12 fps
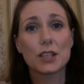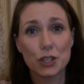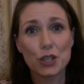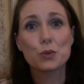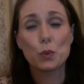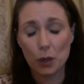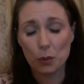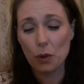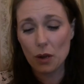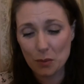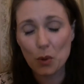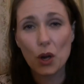I just wear
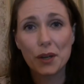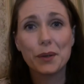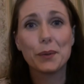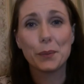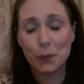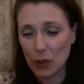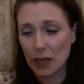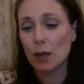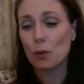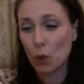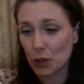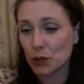what I want when
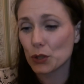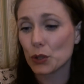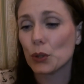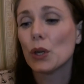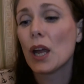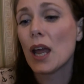I want to.